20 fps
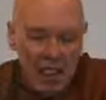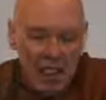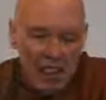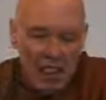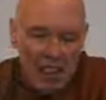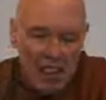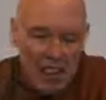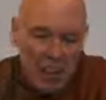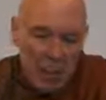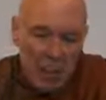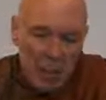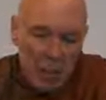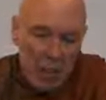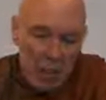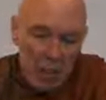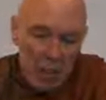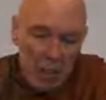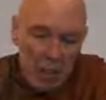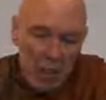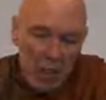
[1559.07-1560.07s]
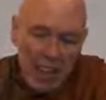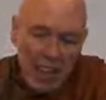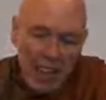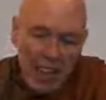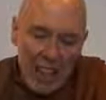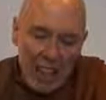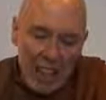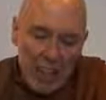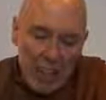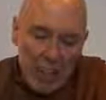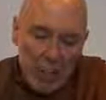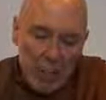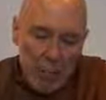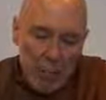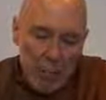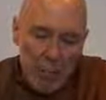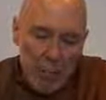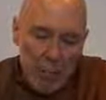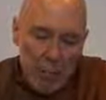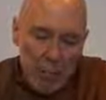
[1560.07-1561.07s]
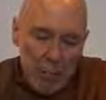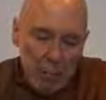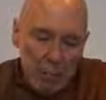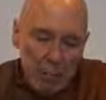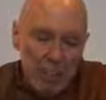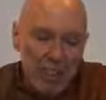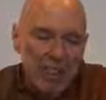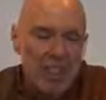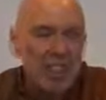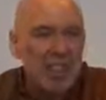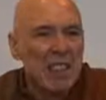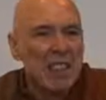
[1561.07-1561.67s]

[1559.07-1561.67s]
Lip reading: This seems to imply that he becomes